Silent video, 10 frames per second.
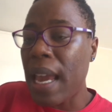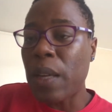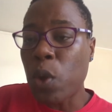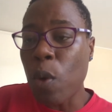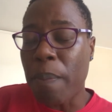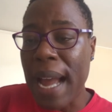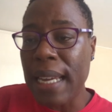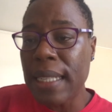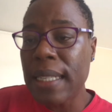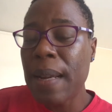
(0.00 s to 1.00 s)
to buy
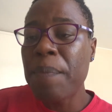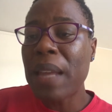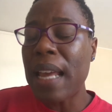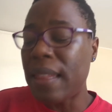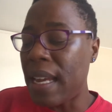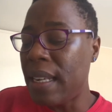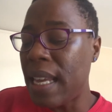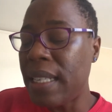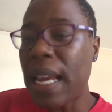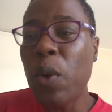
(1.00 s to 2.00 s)
it, and then
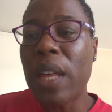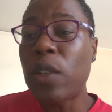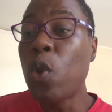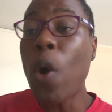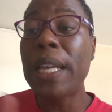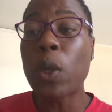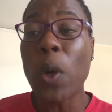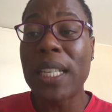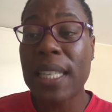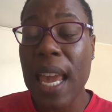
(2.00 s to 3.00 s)
they tell you that no, it's
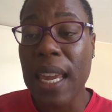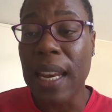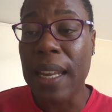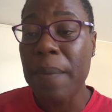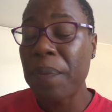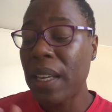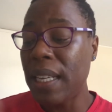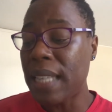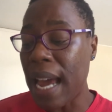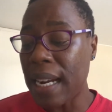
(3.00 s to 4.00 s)
on sale,
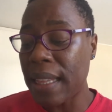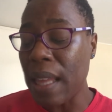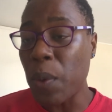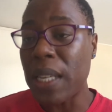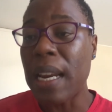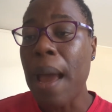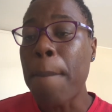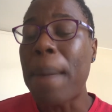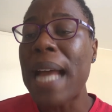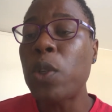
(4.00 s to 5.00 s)
it's 100,000,
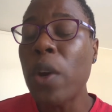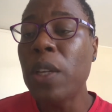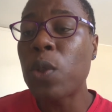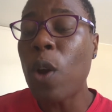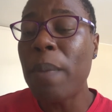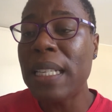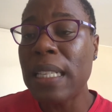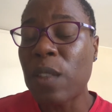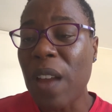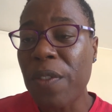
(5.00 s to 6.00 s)
but your installment
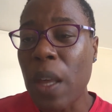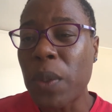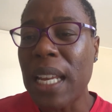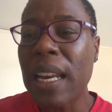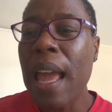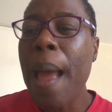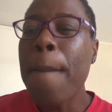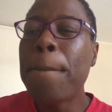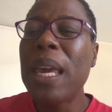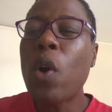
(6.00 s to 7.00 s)
is 5,000.
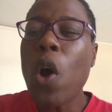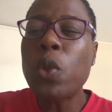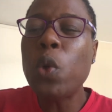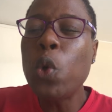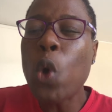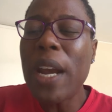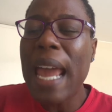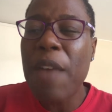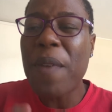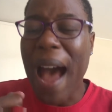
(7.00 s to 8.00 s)
Because you don't
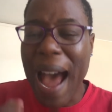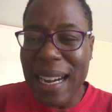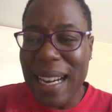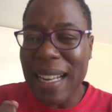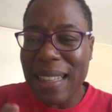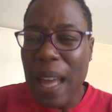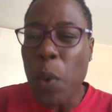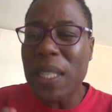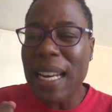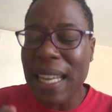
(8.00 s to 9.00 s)
have
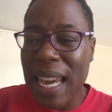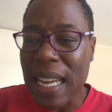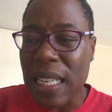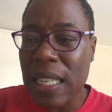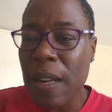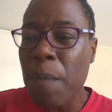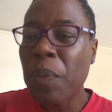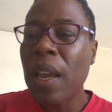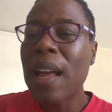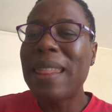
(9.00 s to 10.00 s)
100,000 cash,
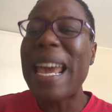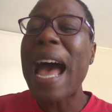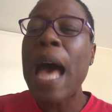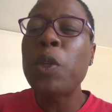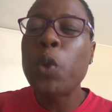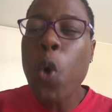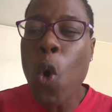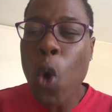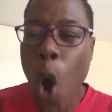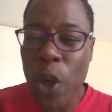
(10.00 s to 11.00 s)
there are
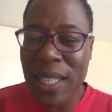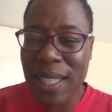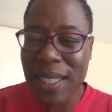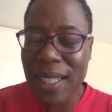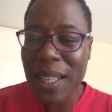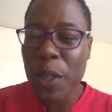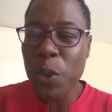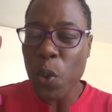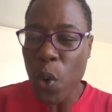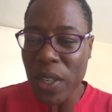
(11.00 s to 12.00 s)
two costs
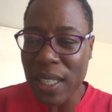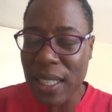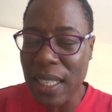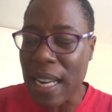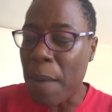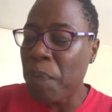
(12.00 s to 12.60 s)
to consider.